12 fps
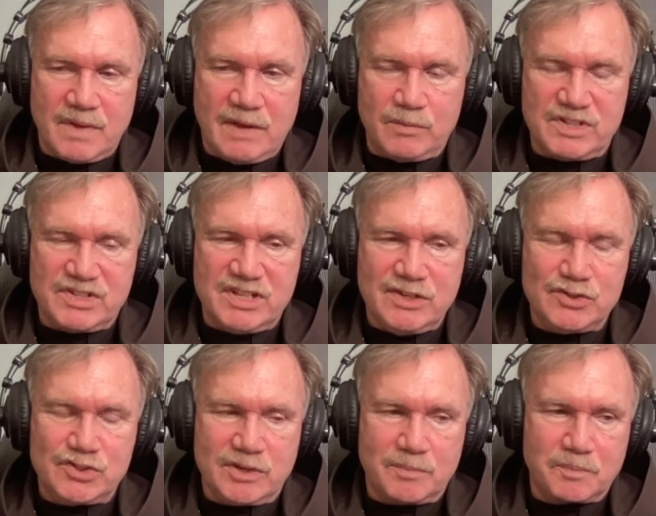I would
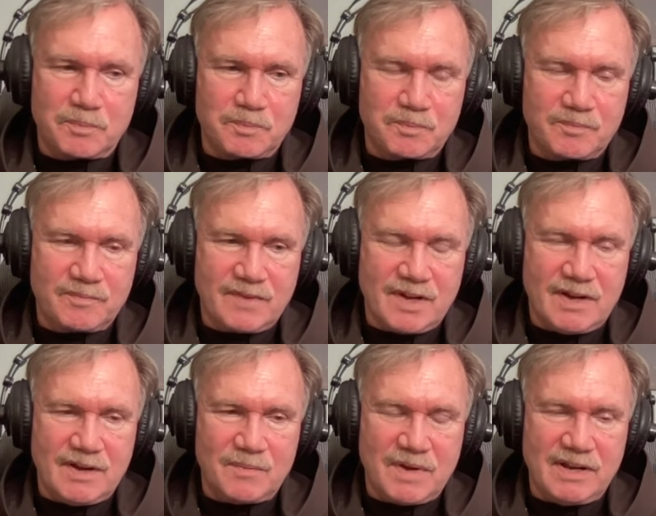tease him.
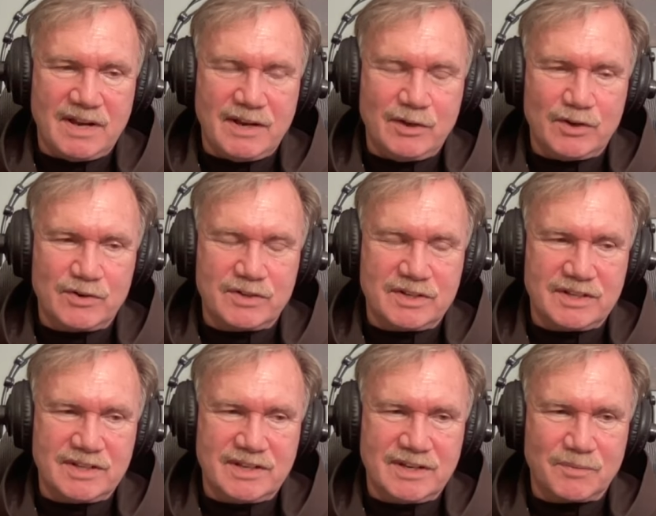I learned
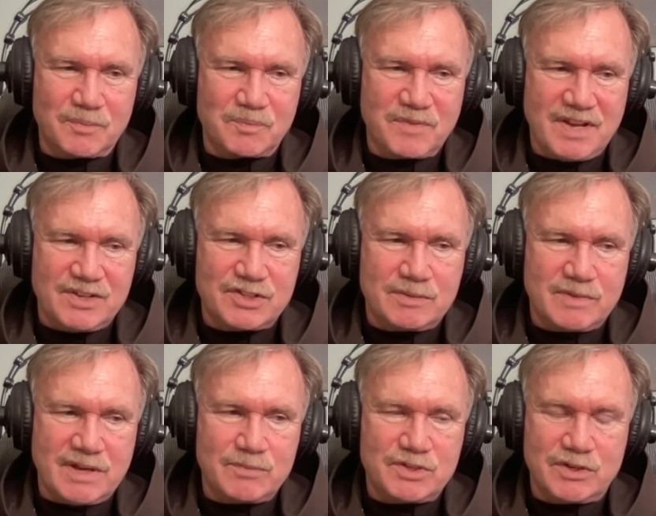that, you know,
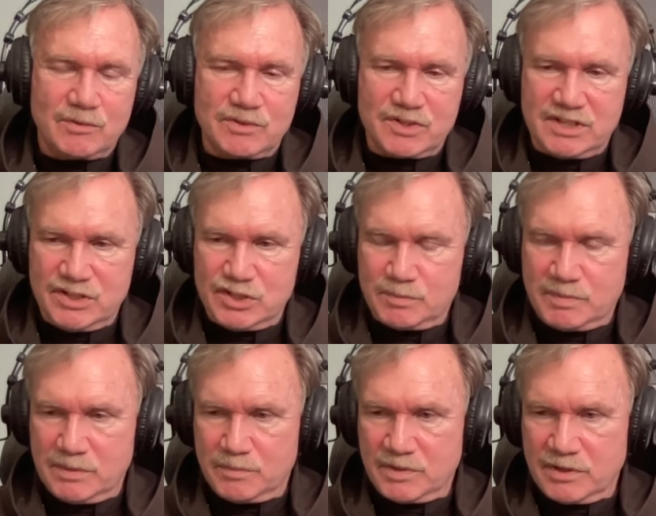sometimes you don't tease
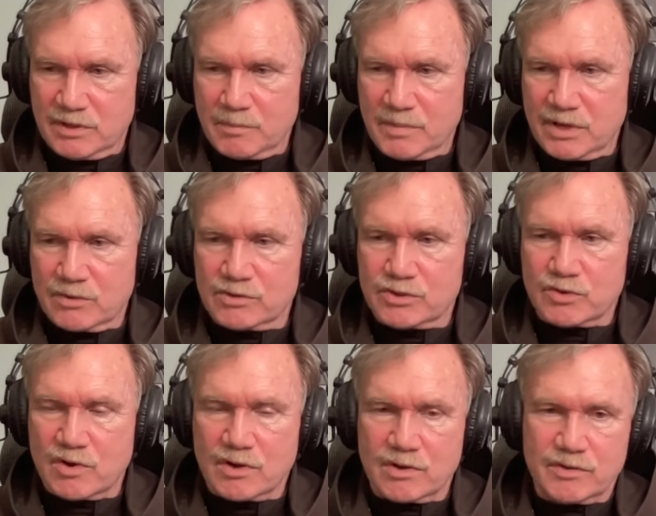people that are bigger and
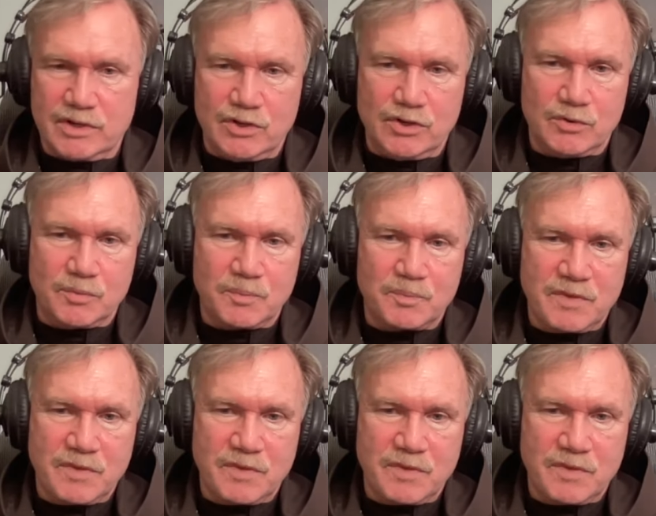stronger than you.